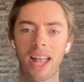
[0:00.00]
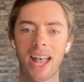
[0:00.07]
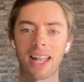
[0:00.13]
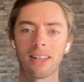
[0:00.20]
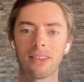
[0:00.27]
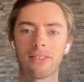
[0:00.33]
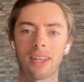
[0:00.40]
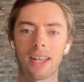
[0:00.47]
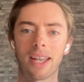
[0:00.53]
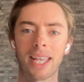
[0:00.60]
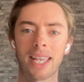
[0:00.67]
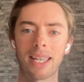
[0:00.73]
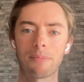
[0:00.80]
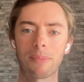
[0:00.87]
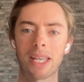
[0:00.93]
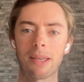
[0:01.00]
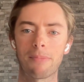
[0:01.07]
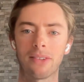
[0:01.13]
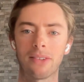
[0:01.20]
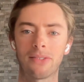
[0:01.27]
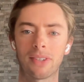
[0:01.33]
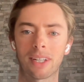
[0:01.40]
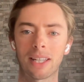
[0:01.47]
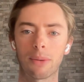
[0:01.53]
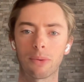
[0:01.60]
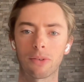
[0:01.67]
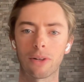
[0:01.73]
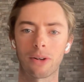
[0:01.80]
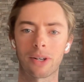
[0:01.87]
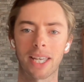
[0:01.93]
and uh, he he basically
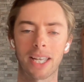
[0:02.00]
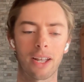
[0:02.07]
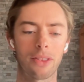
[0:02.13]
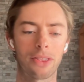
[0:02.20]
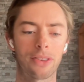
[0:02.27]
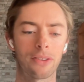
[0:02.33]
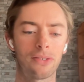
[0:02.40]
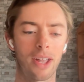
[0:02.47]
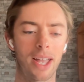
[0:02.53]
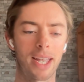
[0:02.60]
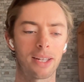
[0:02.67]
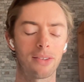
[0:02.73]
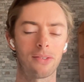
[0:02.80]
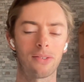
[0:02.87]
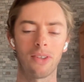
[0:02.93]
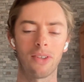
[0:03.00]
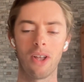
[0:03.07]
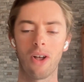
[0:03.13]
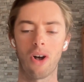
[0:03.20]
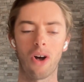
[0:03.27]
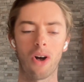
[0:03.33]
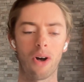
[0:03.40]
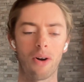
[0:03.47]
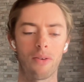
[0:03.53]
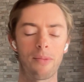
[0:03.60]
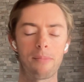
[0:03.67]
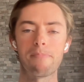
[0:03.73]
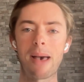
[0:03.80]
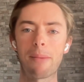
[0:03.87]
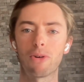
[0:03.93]
was looking at the science of
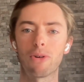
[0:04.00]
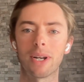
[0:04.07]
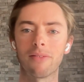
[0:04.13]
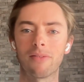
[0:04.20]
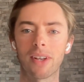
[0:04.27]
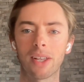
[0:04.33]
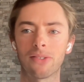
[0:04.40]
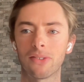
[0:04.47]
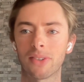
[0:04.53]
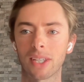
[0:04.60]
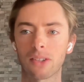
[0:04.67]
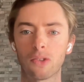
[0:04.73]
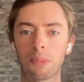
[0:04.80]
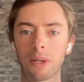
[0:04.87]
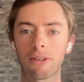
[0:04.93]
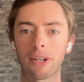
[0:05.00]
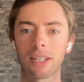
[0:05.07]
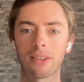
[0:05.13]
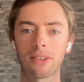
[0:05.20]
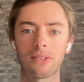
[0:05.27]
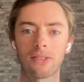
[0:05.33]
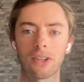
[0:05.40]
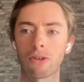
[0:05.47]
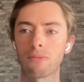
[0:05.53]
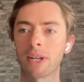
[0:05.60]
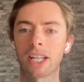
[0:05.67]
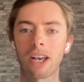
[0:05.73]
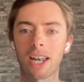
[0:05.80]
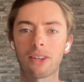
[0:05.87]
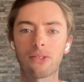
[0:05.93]
memory versus experience, and
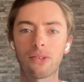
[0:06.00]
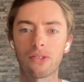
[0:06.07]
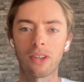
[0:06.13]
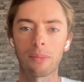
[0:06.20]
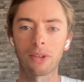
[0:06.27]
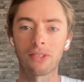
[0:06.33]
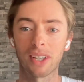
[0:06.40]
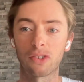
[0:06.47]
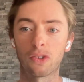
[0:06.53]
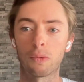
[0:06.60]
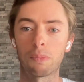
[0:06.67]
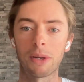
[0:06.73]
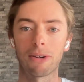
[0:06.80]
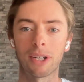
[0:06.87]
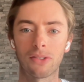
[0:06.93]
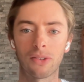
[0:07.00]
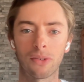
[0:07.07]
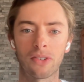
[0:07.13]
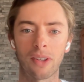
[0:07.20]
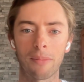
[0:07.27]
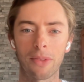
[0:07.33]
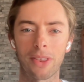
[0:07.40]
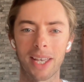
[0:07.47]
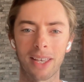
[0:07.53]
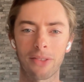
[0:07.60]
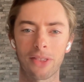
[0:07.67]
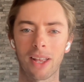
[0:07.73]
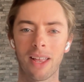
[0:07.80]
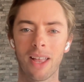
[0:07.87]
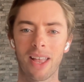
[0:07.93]
regardless of someone's experience of something, if
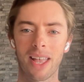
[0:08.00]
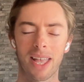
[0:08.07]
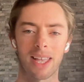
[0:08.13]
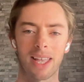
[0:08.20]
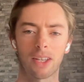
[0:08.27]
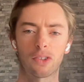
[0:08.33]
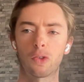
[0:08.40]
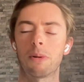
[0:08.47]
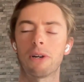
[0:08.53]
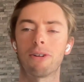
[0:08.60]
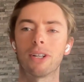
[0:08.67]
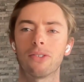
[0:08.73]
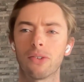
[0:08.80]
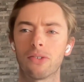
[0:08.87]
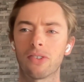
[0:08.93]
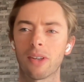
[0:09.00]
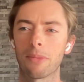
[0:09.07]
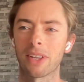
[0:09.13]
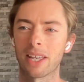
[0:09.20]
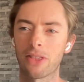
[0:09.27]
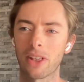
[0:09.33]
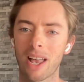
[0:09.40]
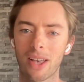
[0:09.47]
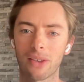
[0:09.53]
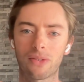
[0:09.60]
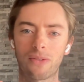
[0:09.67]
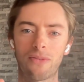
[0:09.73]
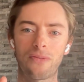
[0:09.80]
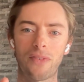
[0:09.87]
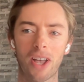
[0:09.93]
the experience of something, if the last
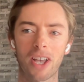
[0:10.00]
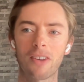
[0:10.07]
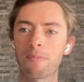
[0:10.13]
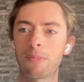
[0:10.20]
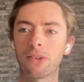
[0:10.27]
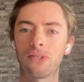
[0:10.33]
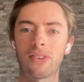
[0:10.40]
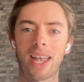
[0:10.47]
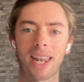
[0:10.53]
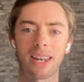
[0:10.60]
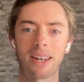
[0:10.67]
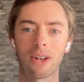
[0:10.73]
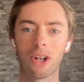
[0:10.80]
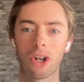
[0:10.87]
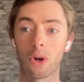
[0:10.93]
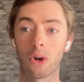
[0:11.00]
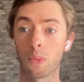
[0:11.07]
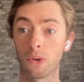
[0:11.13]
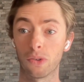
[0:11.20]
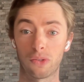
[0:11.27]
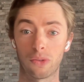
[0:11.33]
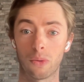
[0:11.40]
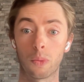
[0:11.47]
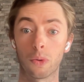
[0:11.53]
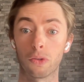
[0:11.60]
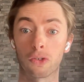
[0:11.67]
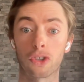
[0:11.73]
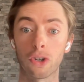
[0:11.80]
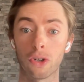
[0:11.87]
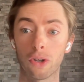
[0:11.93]
five percent was was
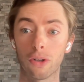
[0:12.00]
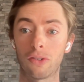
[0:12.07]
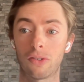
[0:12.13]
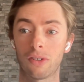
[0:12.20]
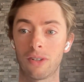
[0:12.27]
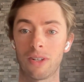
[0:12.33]
good,